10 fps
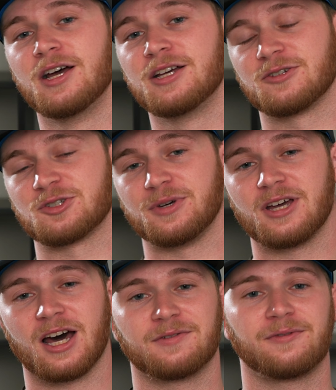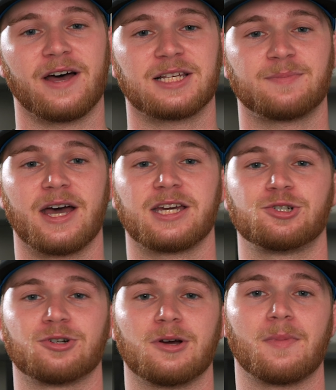So it's going to be kind of a fast packing
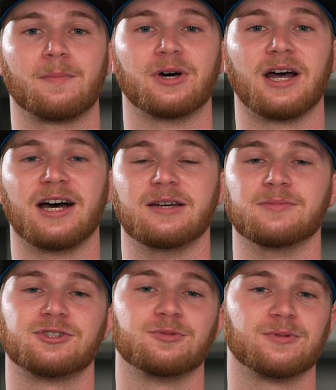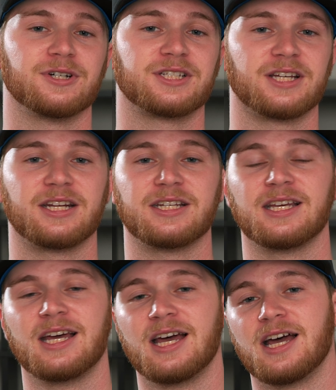trip, but I am super excited
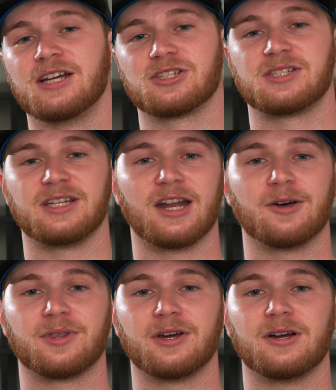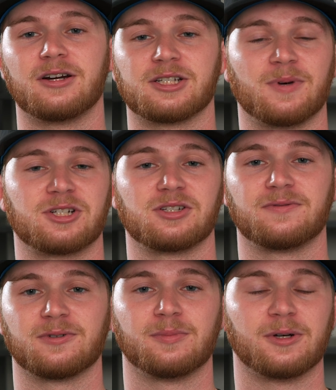just to get out there, especially
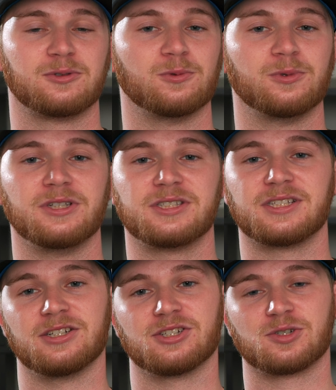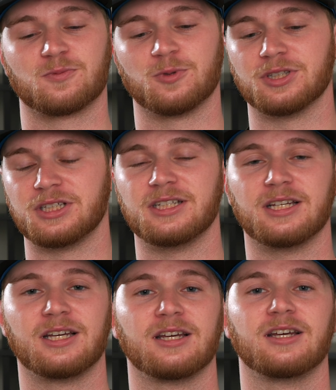for about 2 weeks, and just really
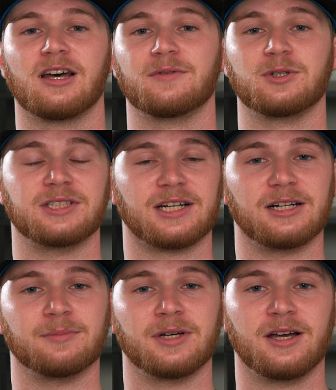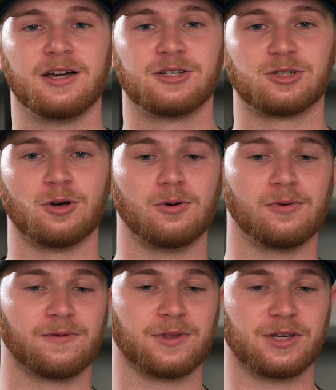have a good time. So
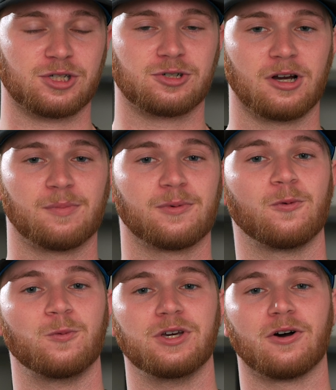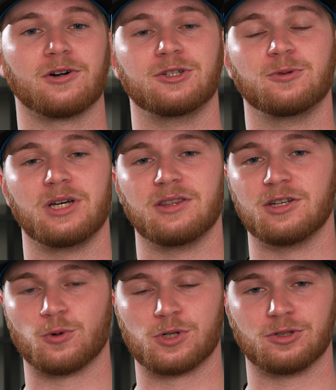for this trip, we are doing the
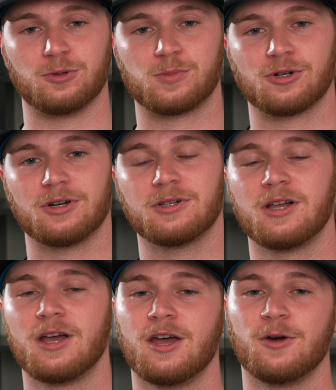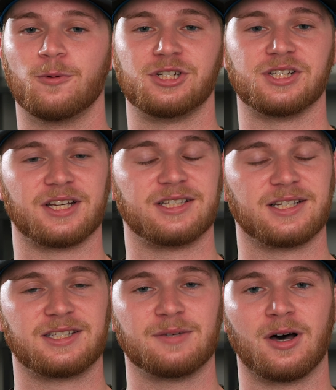Georgia Loop Trail, which is a
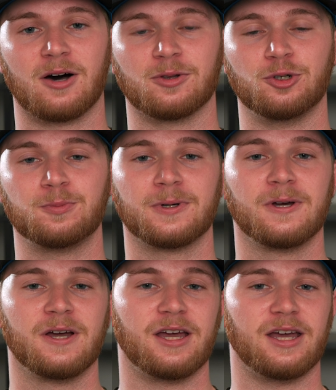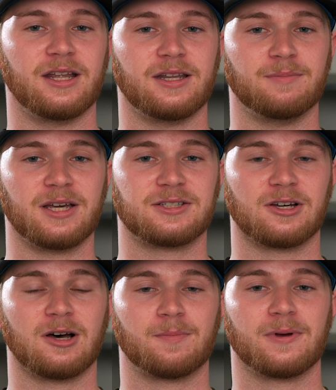60-mile loop. It makes
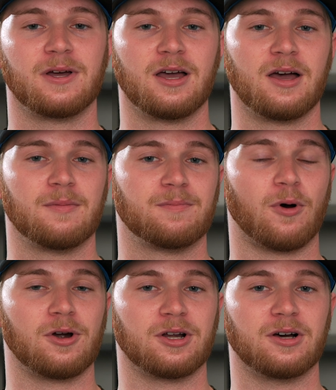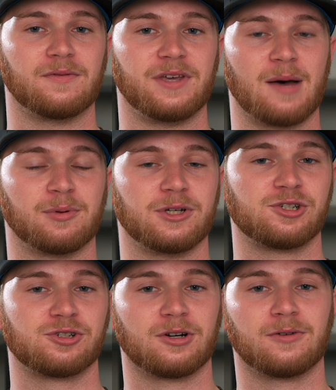up part of the
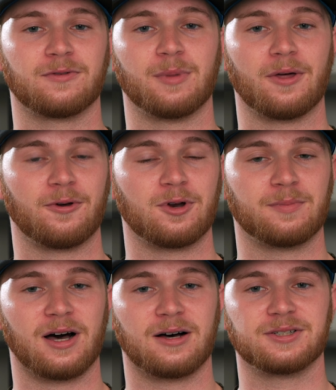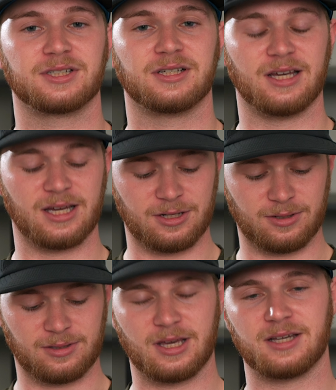Appalachian Trail for about 30 miles.
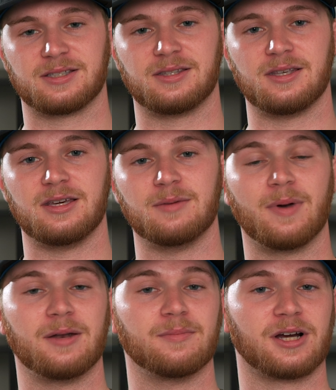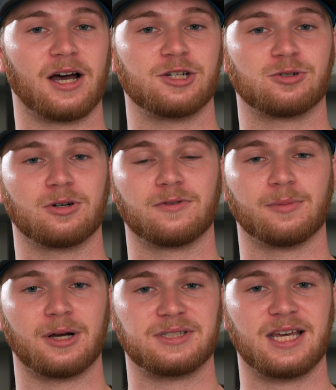It takes the Ben MacKaye Trail for
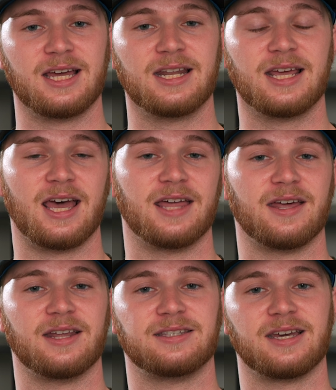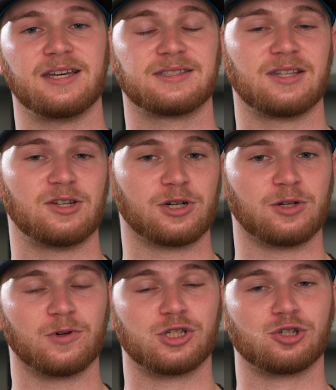about 10, and then it takes the Duncan
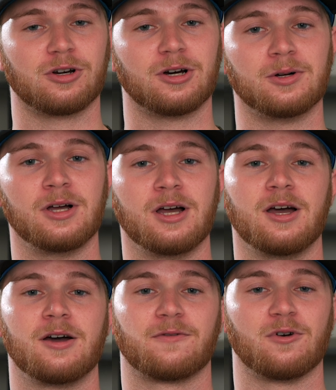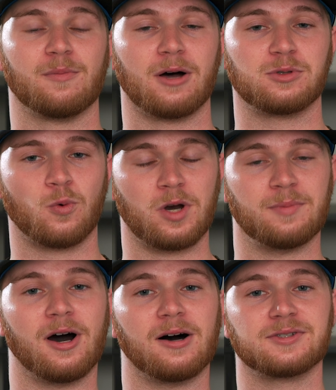Ridge Trail for about 20
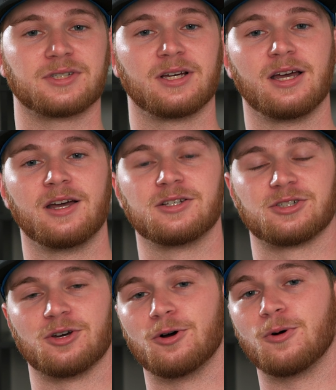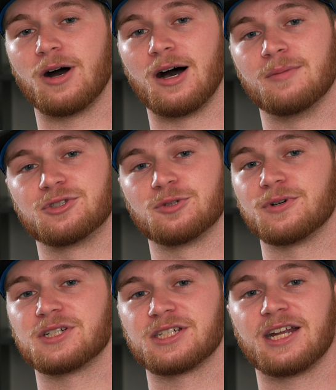miles. So I'm super
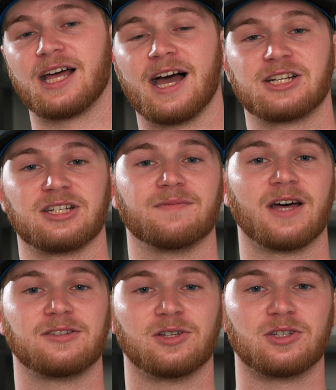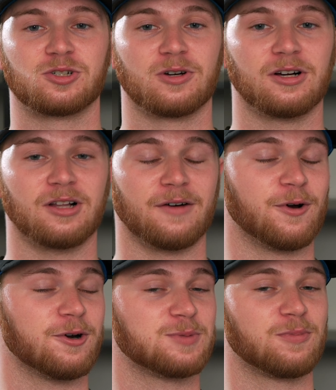excited. I actually have not done this trail. I've
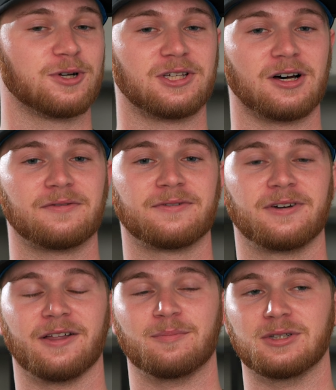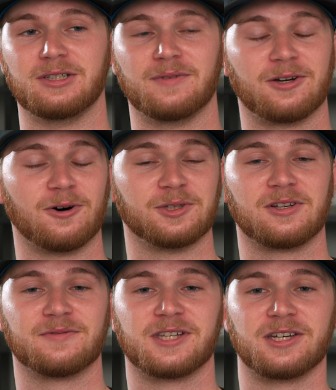heard it's pretty tough. I believe they call it the
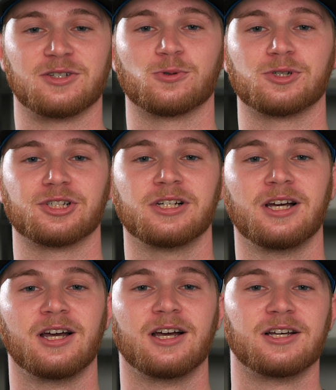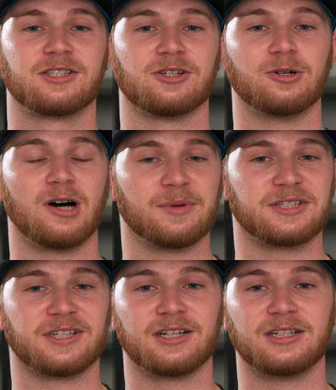toughest hike in Georgia. So I'm
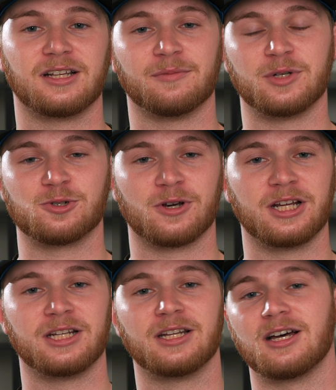excited. I've been training.